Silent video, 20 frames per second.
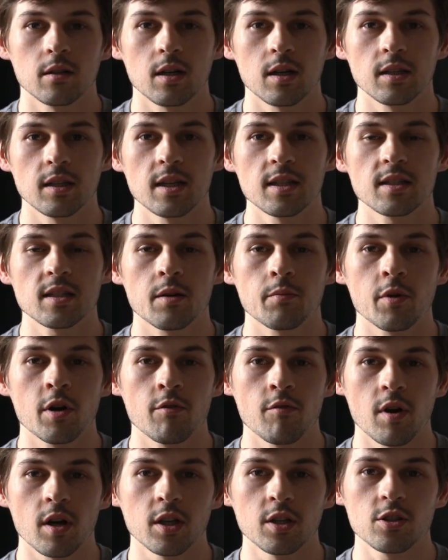I laced up my
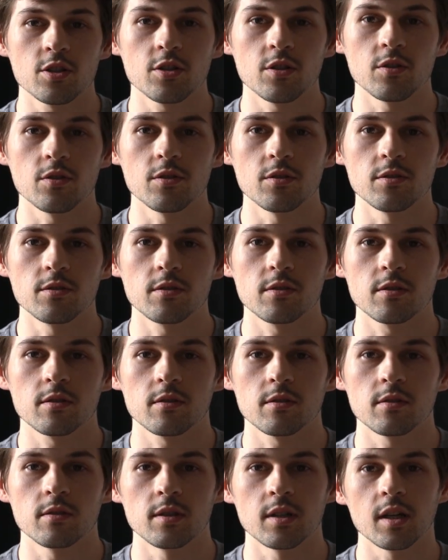running shoes
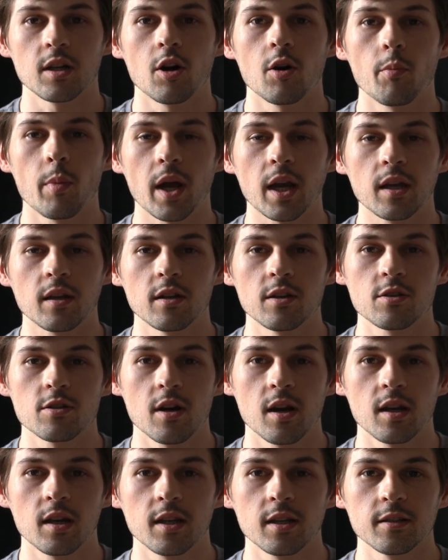and I got back into
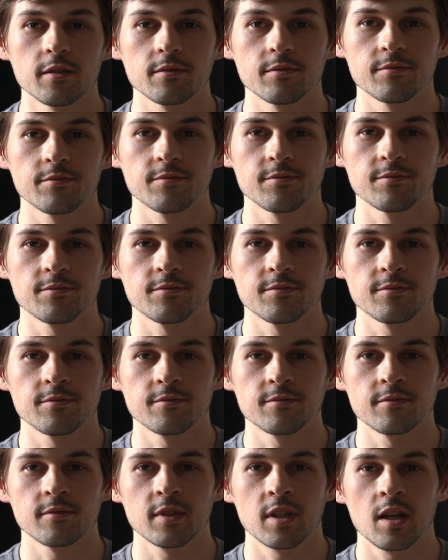training.
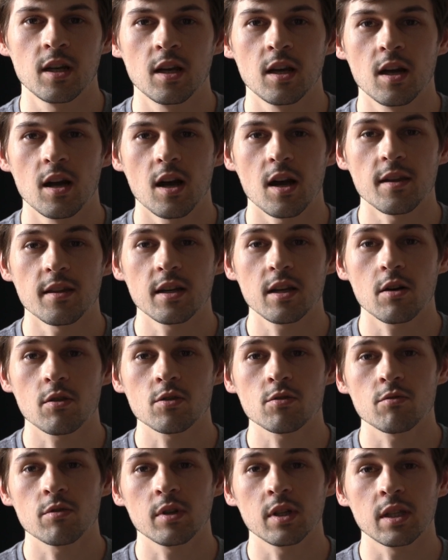I think I
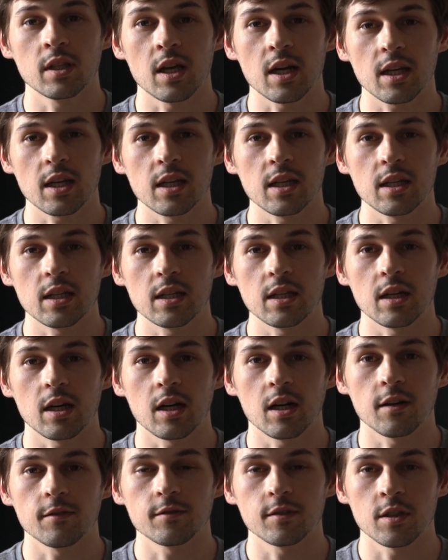was really lucky
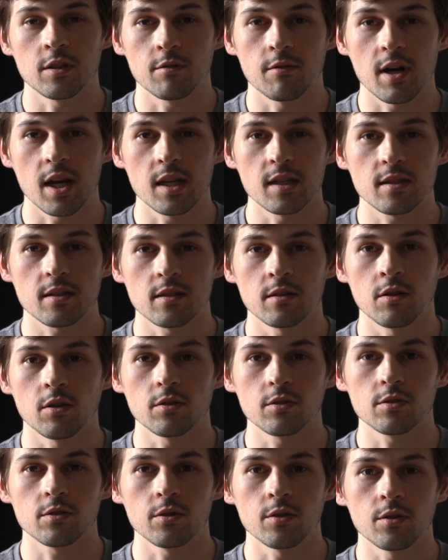after the race
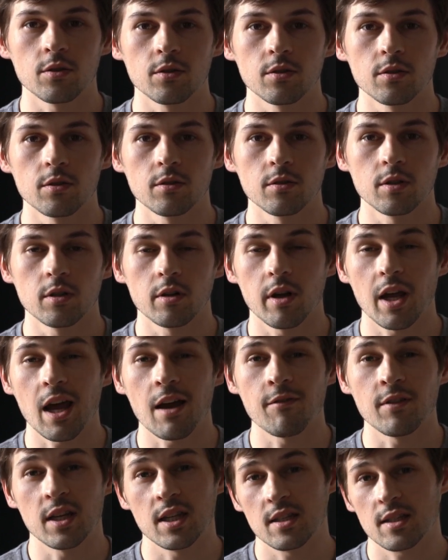not to have any